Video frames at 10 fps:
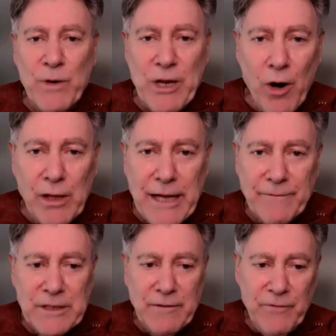we all
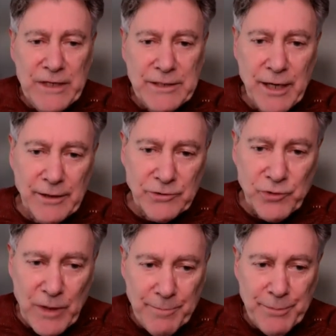have to defeat
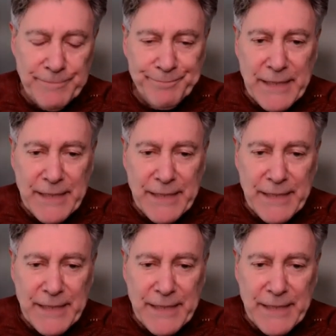Donald Trump.